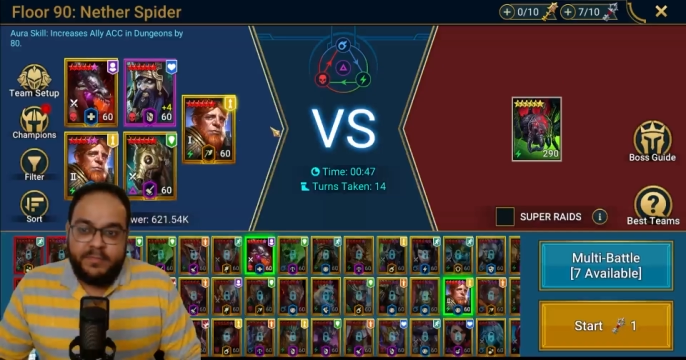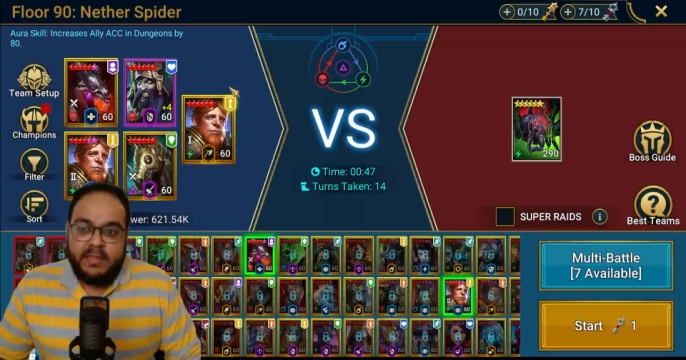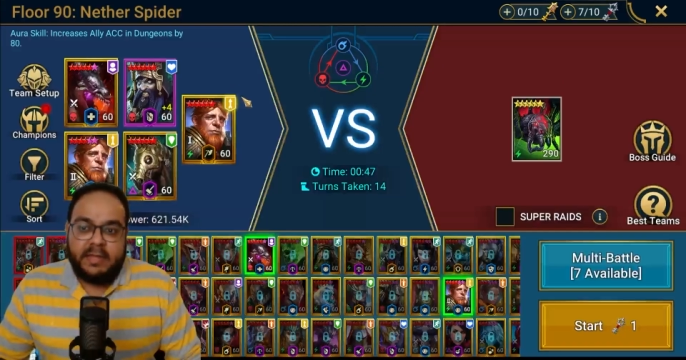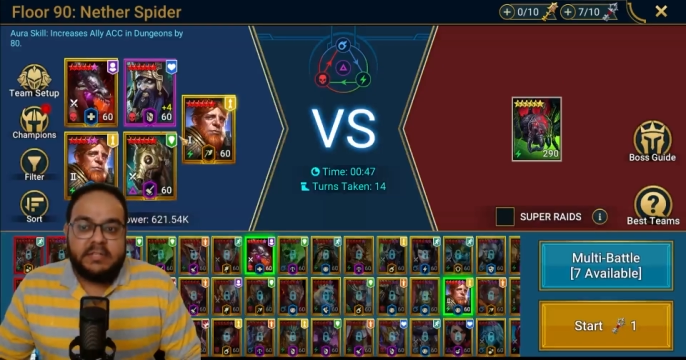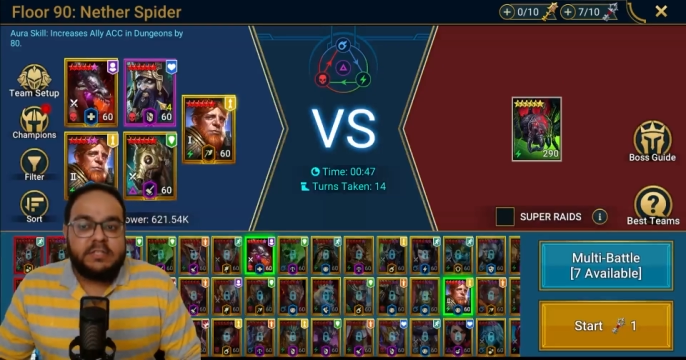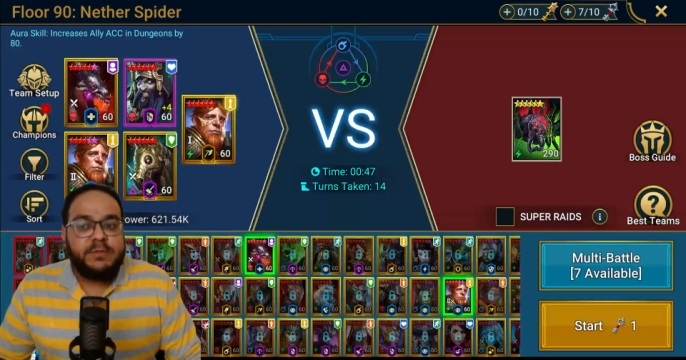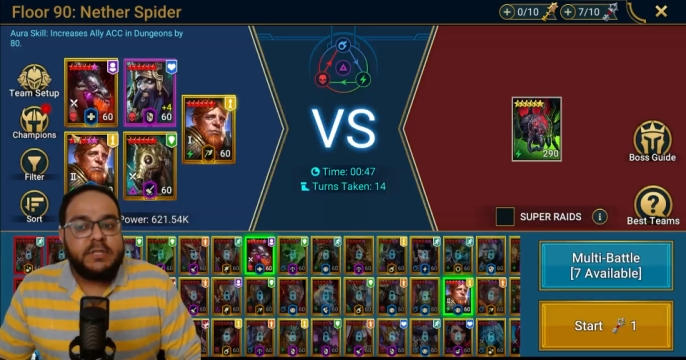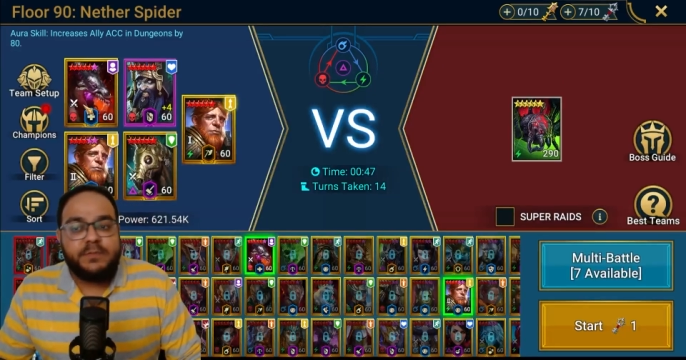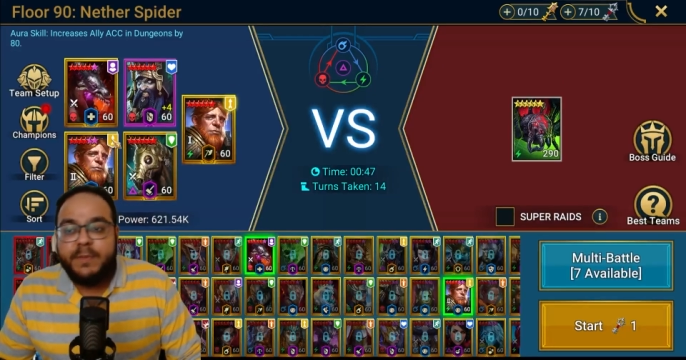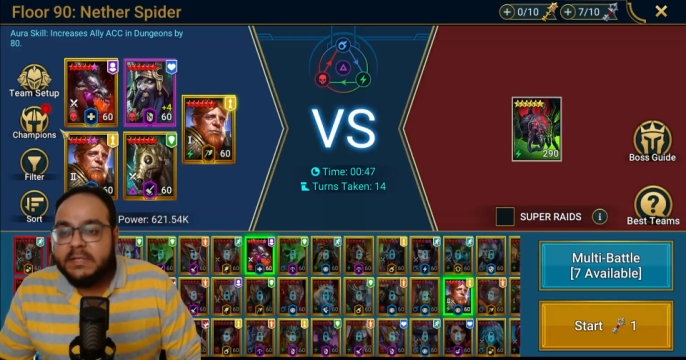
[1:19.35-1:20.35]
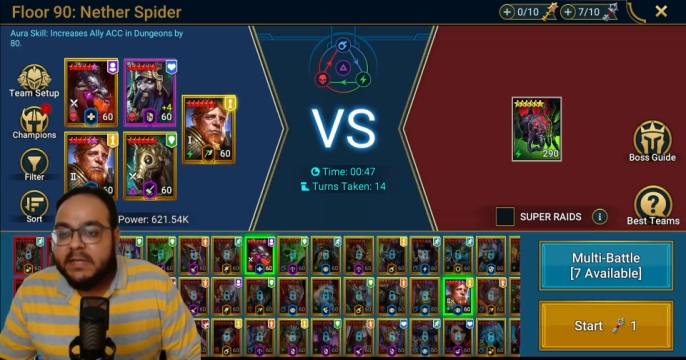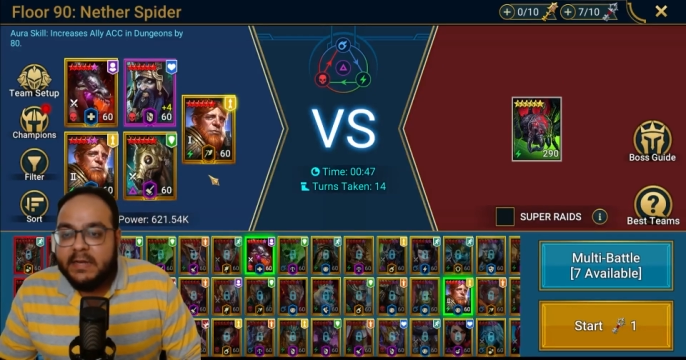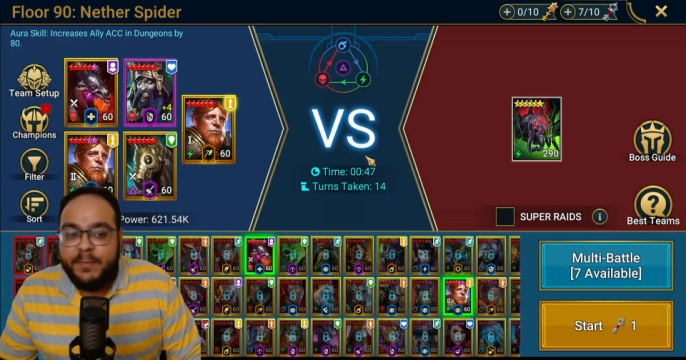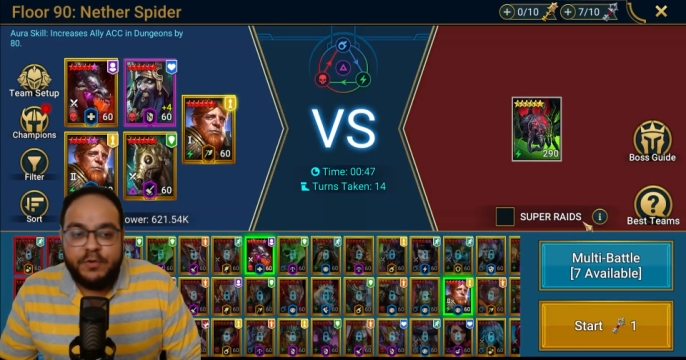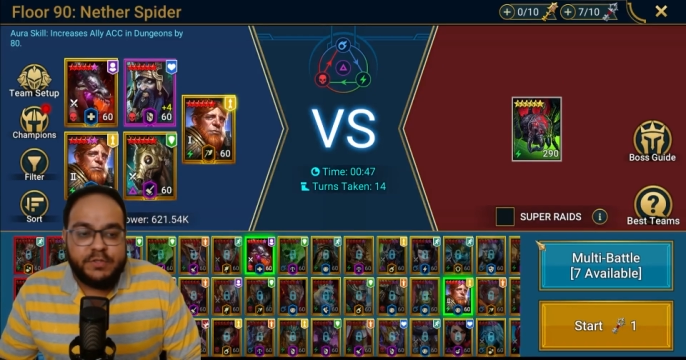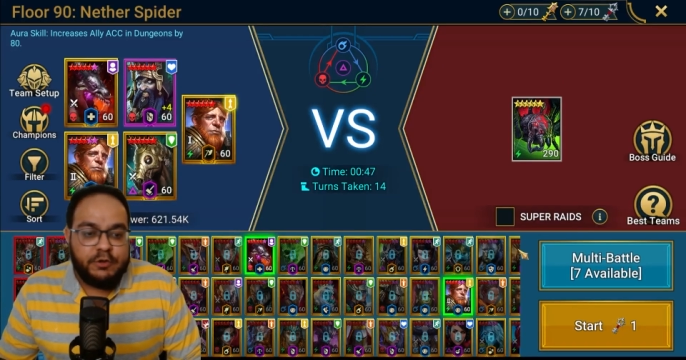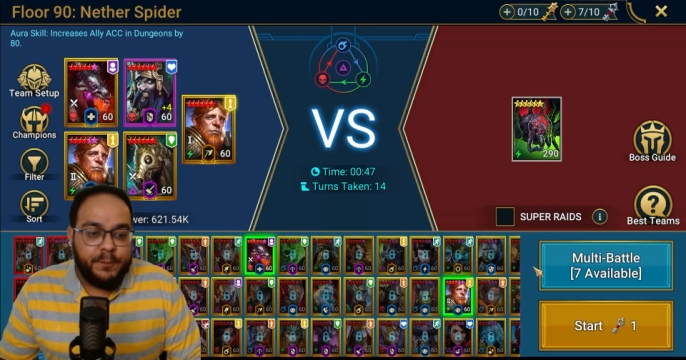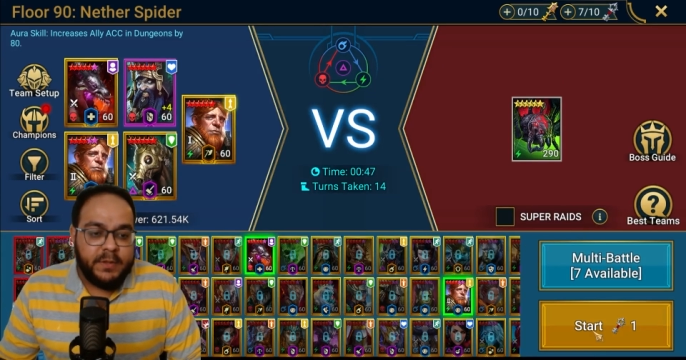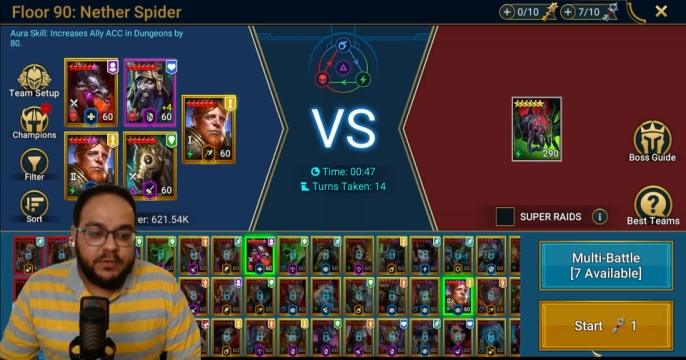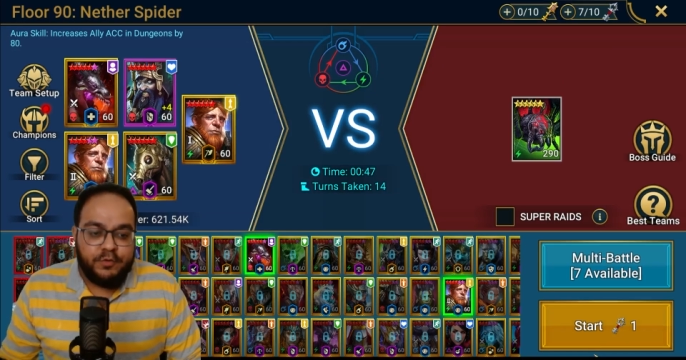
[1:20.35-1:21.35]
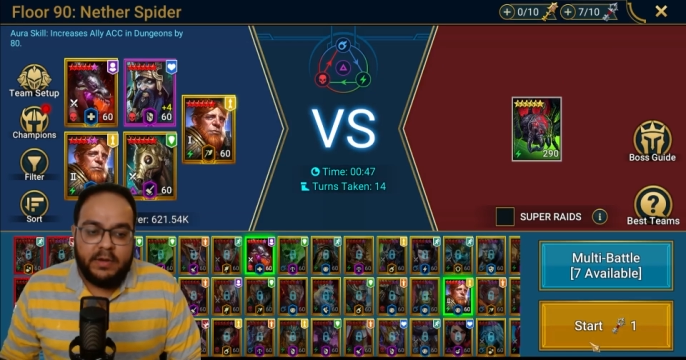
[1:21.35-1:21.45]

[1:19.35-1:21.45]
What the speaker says: And it's just basically about stomping through.